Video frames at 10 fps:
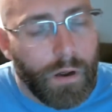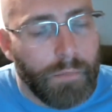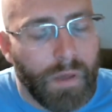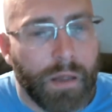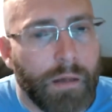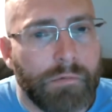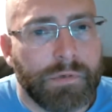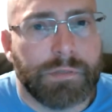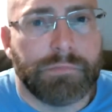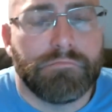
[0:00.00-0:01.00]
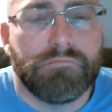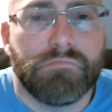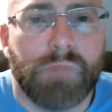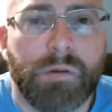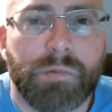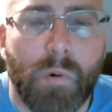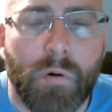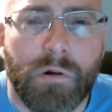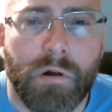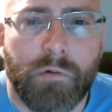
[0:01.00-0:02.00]
But it was
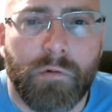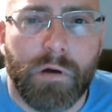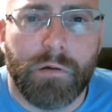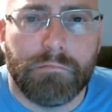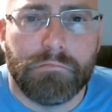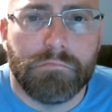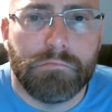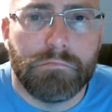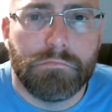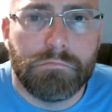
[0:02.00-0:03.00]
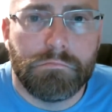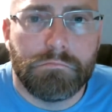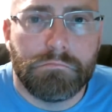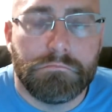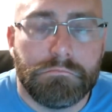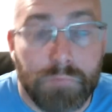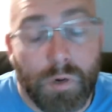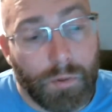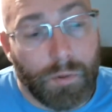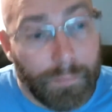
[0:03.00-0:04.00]
more of a
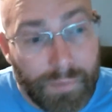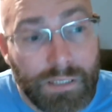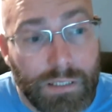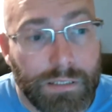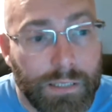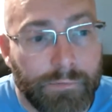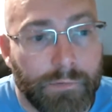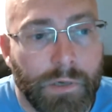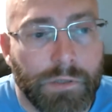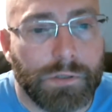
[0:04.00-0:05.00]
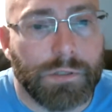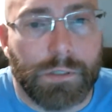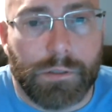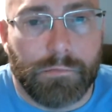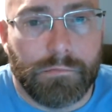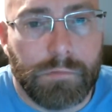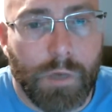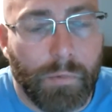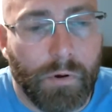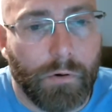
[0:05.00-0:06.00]
pretty much a business information system
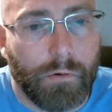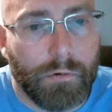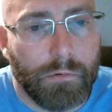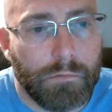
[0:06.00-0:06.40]
computer.